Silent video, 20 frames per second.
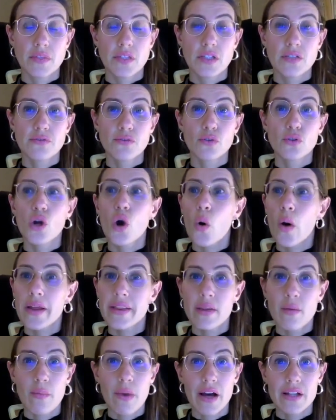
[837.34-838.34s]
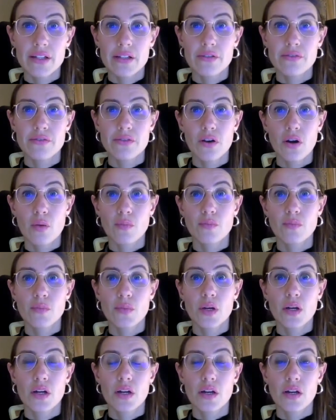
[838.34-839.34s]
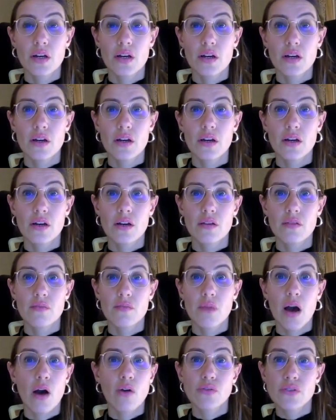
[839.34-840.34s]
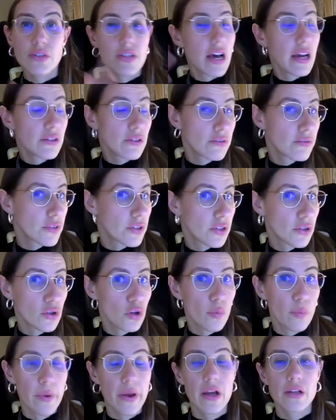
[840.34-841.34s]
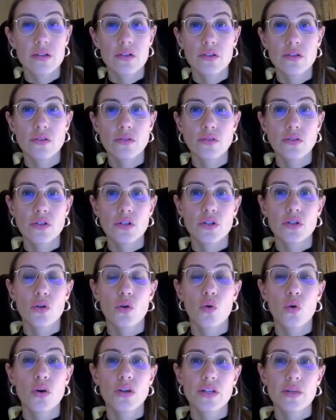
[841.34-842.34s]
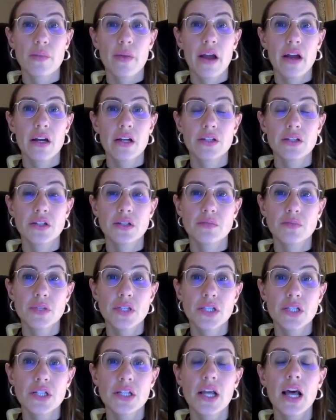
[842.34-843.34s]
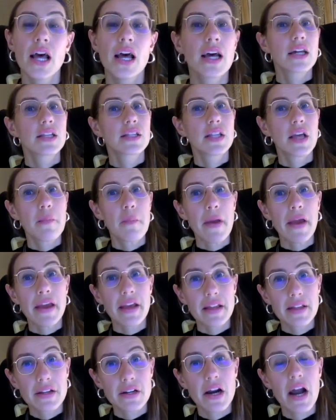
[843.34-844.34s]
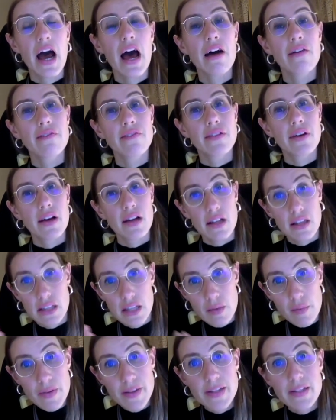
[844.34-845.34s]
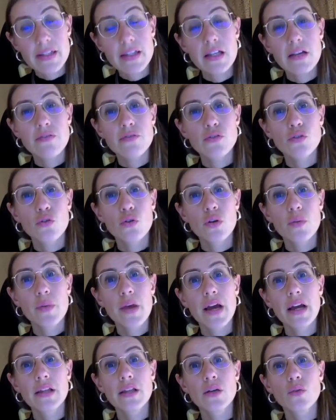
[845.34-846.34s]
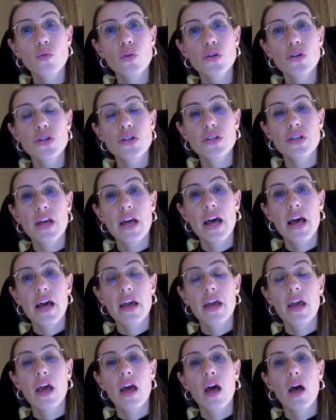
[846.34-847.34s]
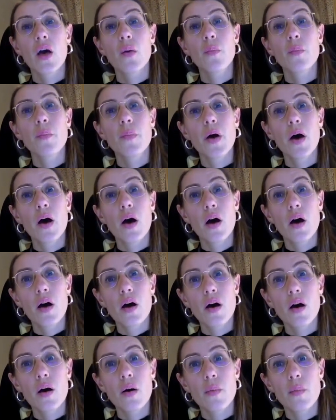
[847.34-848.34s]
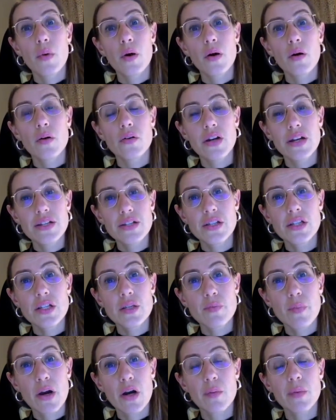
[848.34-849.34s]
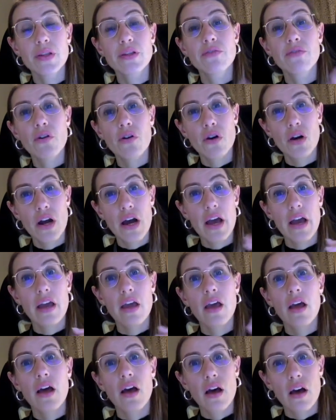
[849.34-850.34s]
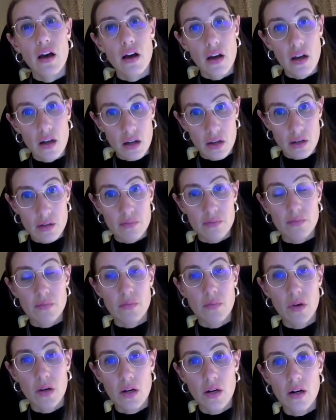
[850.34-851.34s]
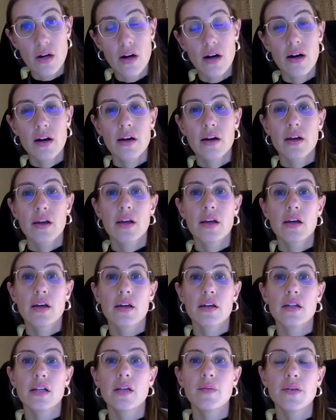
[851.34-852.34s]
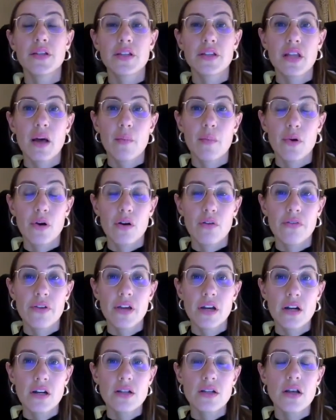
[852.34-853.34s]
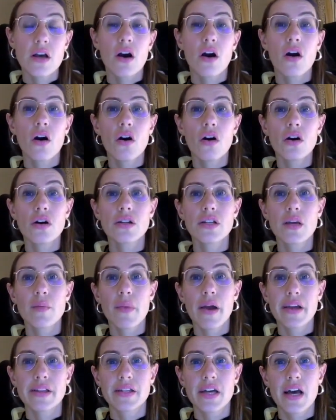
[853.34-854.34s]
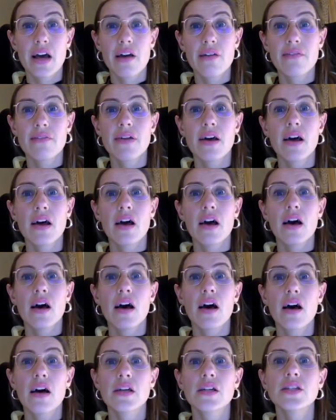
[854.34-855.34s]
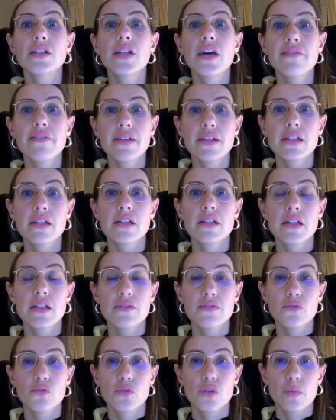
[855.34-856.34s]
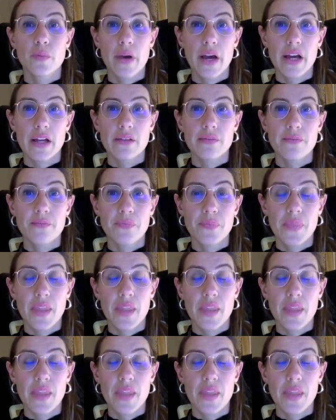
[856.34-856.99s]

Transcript: If you know anybody from outside of the European Union who is a migrant in Britain, they may either have limited leave to remain, which is a residence permit for a limited number of years, or they might have indefinite leave to remain.